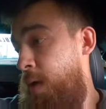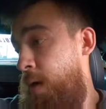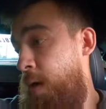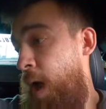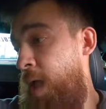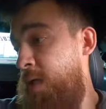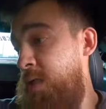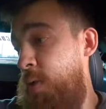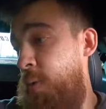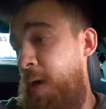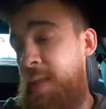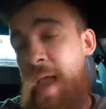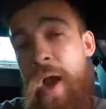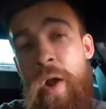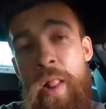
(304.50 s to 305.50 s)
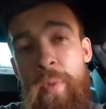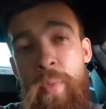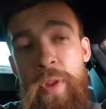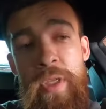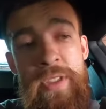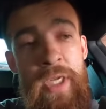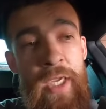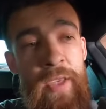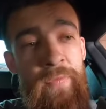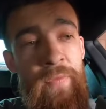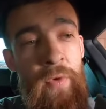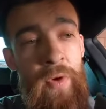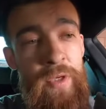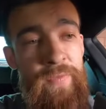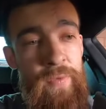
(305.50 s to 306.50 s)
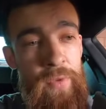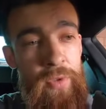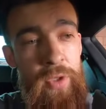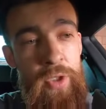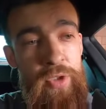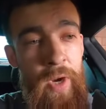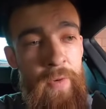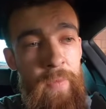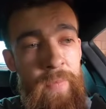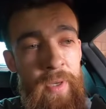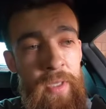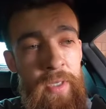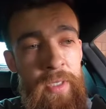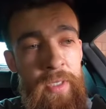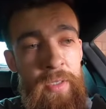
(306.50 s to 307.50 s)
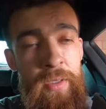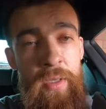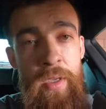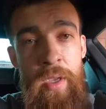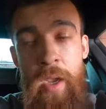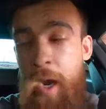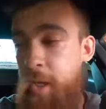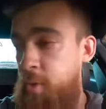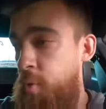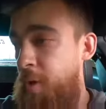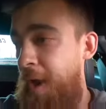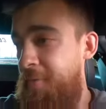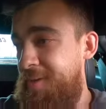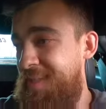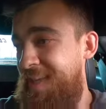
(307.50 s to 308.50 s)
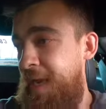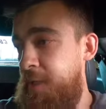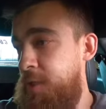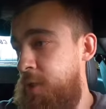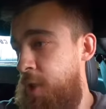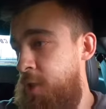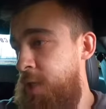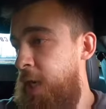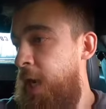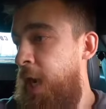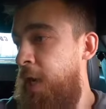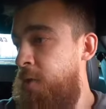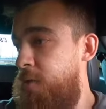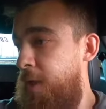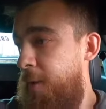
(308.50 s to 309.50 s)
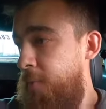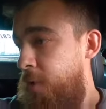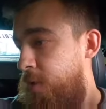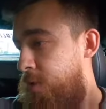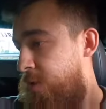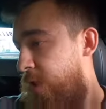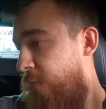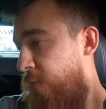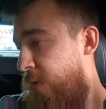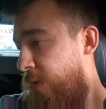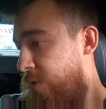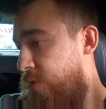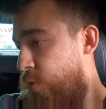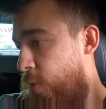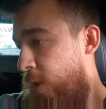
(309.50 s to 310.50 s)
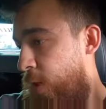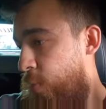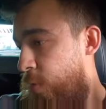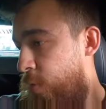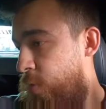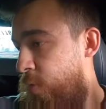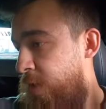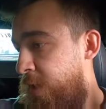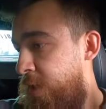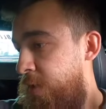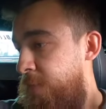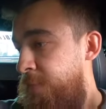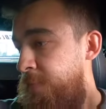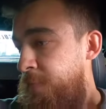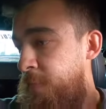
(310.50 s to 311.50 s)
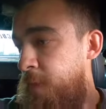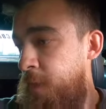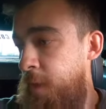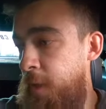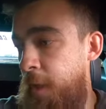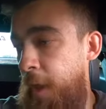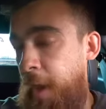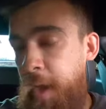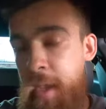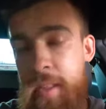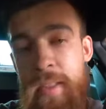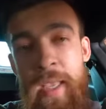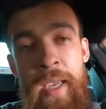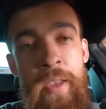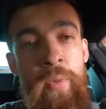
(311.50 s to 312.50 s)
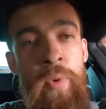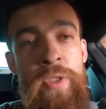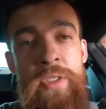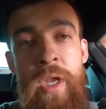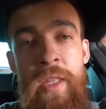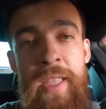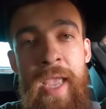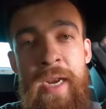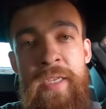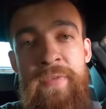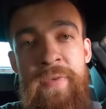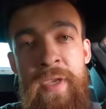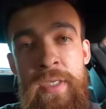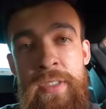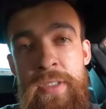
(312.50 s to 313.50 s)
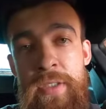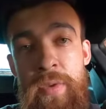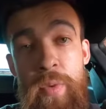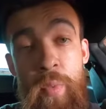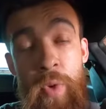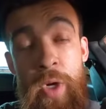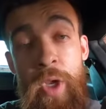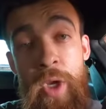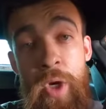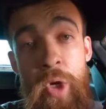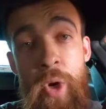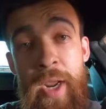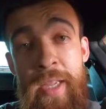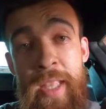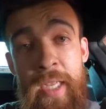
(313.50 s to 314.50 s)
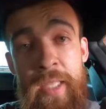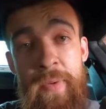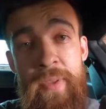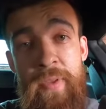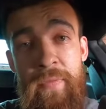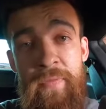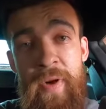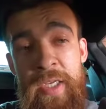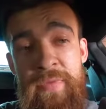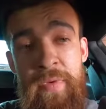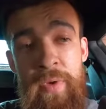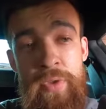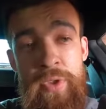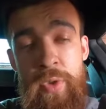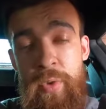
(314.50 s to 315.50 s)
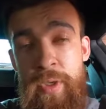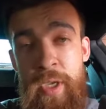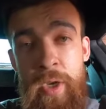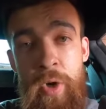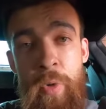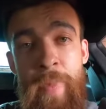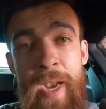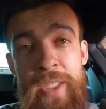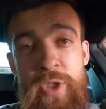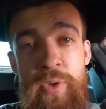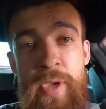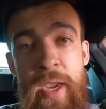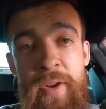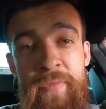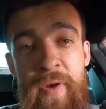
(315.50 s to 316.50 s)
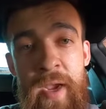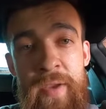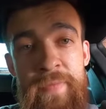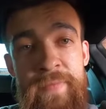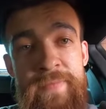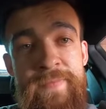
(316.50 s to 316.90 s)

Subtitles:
Honestly, right now all I'm really checking for is for good drivability. I do have a slight surge at idle that I'm gonna see if we can sort out real quick. And then once all that is fixed, we're gonna go ahead and activate the flex fuel so we can go back to E85.